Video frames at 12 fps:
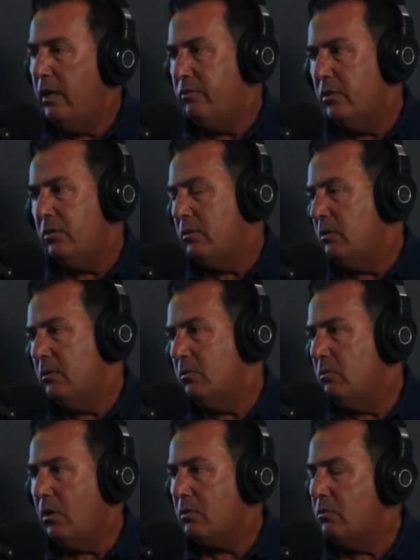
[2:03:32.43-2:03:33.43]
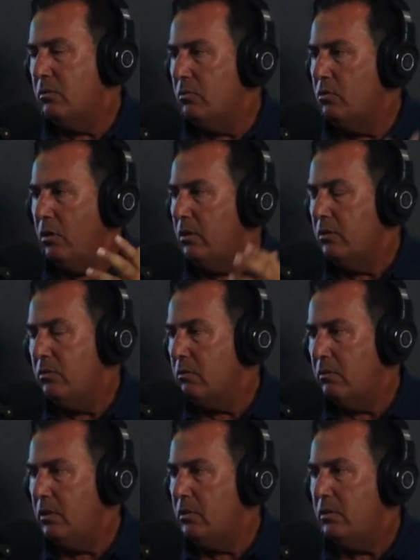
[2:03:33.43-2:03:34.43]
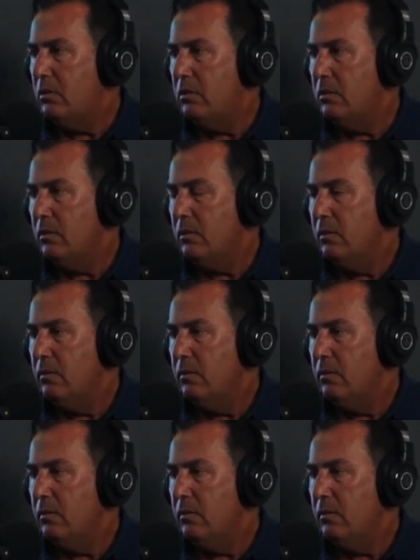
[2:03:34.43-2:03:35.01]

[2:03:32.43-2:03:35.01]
Everett and talked to Joanne and to Chris, and